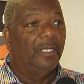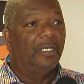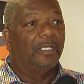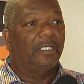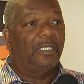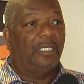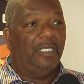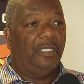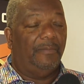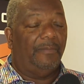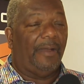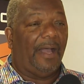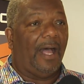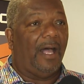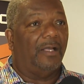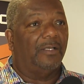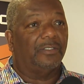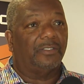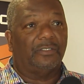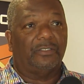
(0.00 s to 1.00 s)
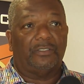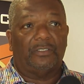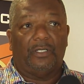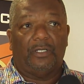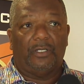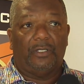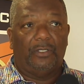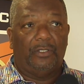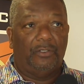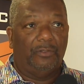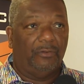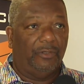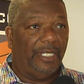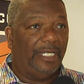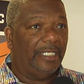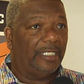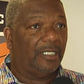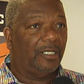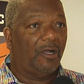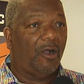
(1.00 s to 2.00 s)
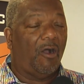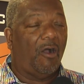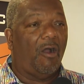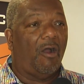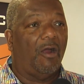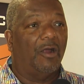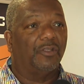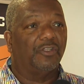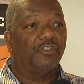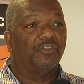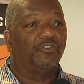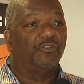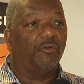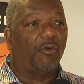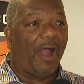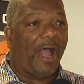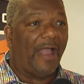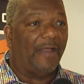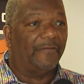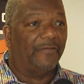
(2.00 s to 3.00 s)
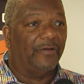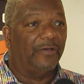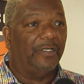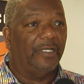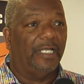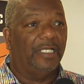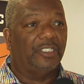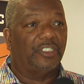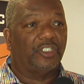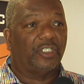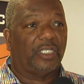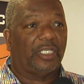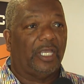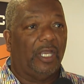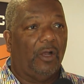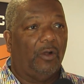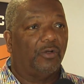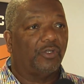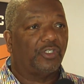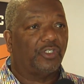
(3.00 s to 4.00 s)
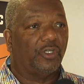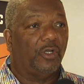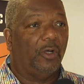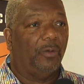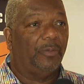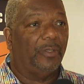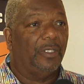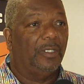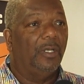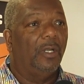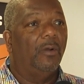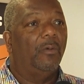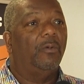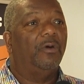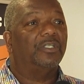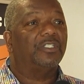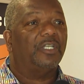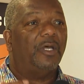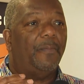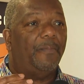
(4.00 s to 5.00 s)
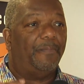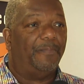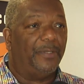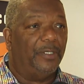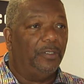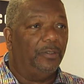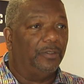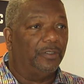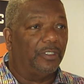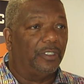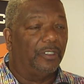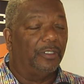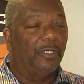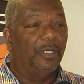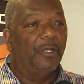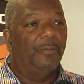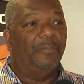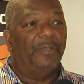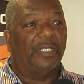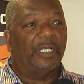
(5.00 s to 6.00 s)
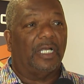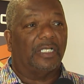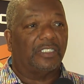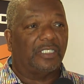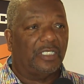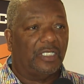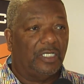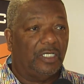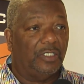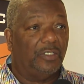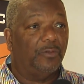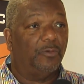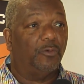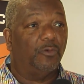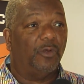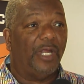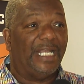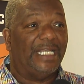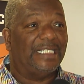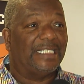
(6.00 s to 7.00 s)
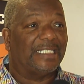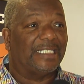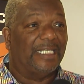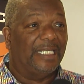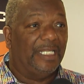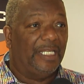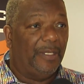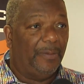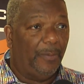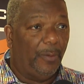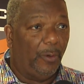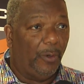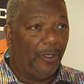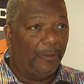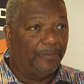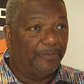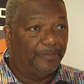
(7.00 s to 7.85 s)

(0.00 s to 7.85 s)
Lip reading: Ken Miles was a great car driver, and Carroll Shelby was a builder because he couldn't race anymore.